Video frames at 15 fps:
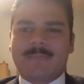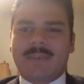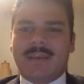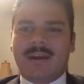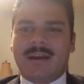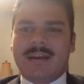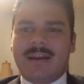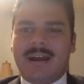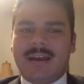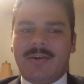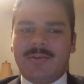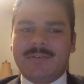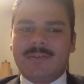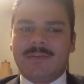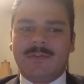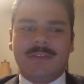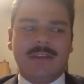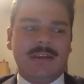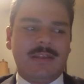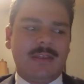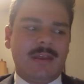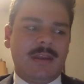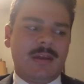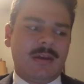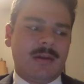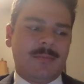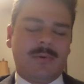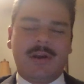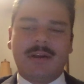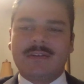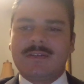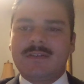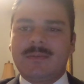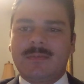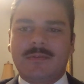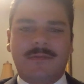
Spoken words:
I also think that practice number